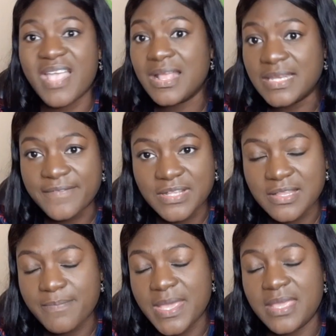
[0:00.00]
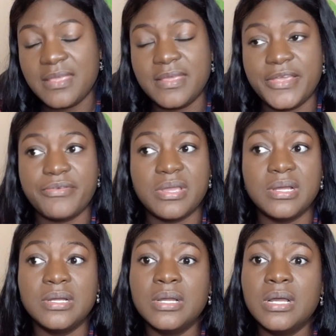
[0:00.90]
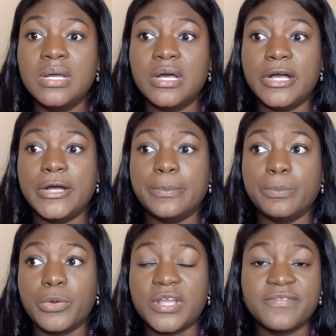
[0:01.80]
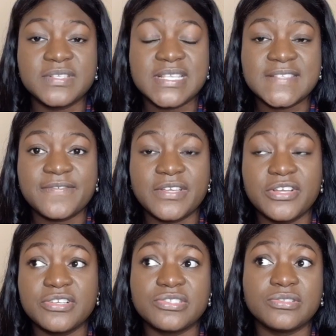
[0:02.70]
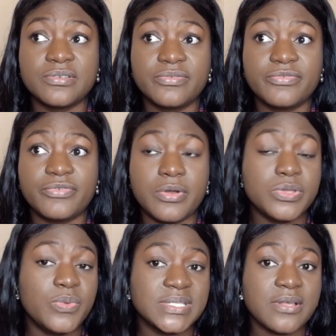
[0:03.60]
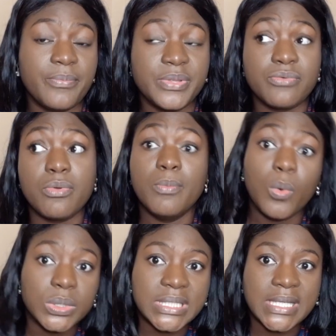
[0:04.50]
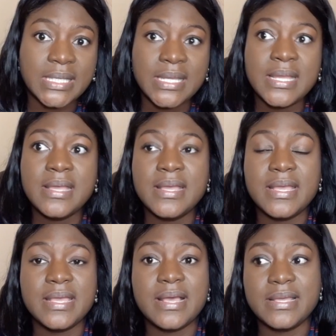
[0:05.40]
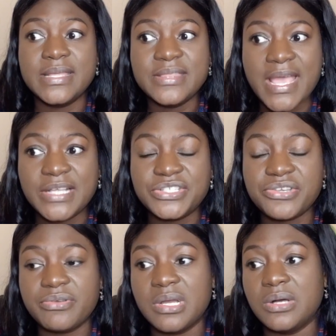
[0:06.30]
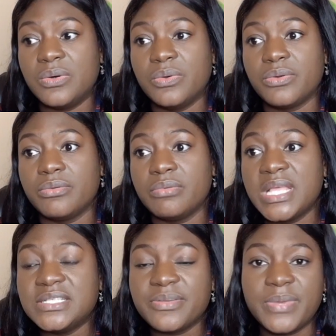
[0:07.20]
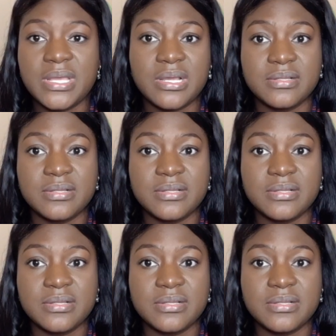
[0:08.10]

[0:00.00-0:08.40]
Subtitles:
living in the Bay Area, working for six figures for a US company remotely in Nigeria or in Jamaica.